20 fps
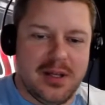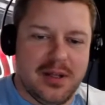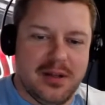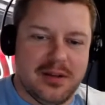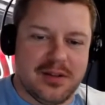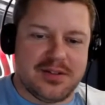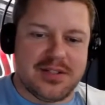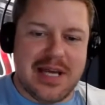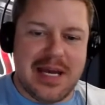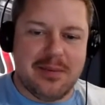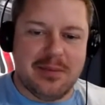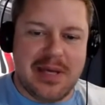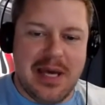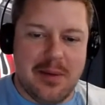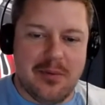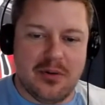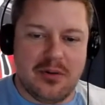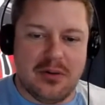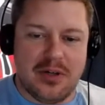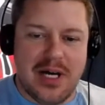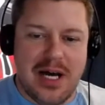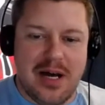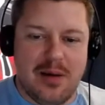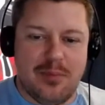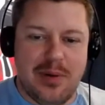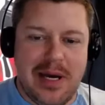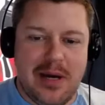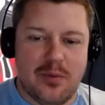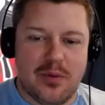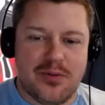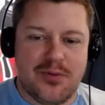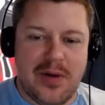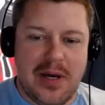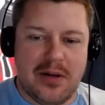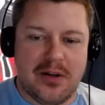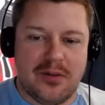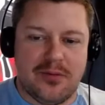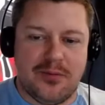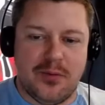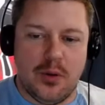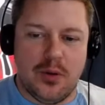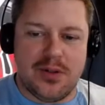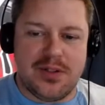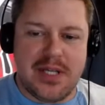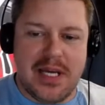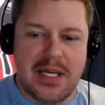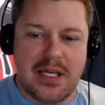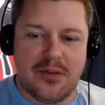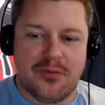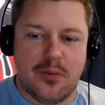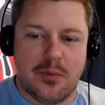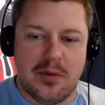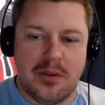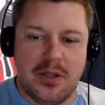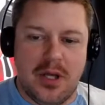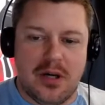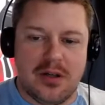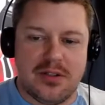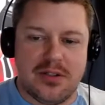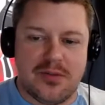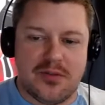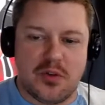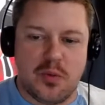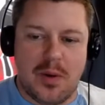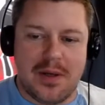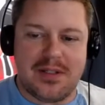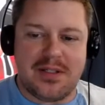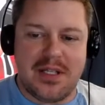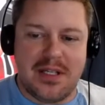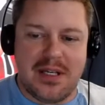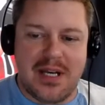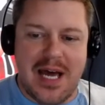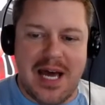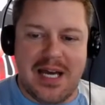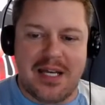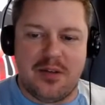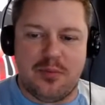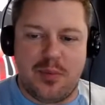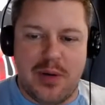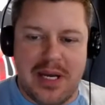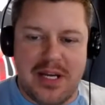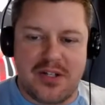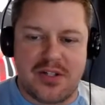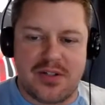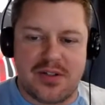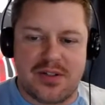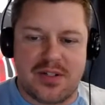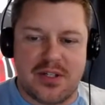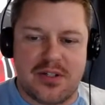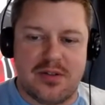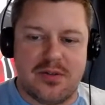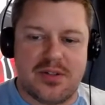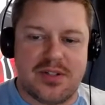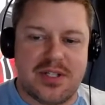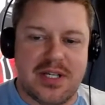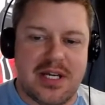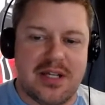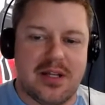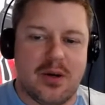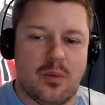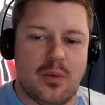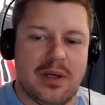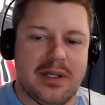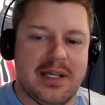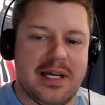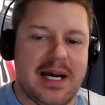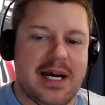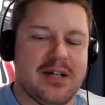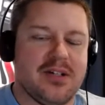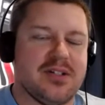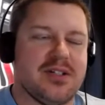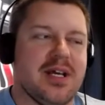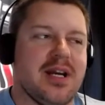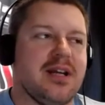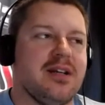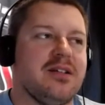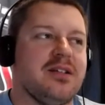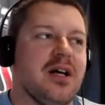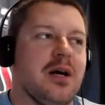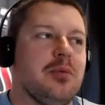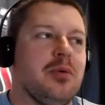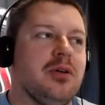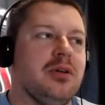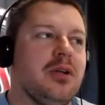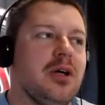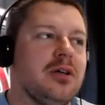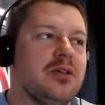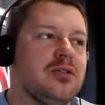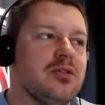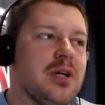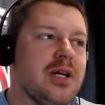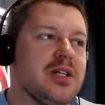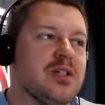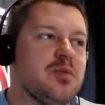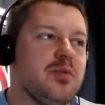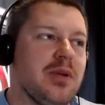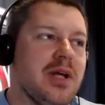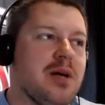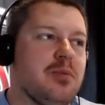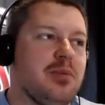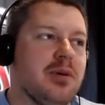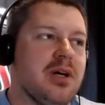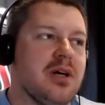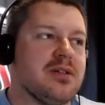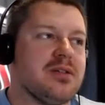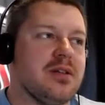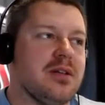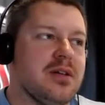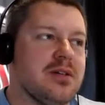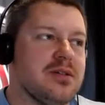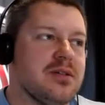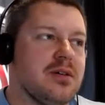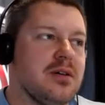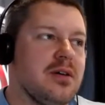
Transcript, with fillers: The same chemical compound was found in fluid taken from the lungs of twenty-nine patients. Did you see that one guy just had a double lung transplant because of this?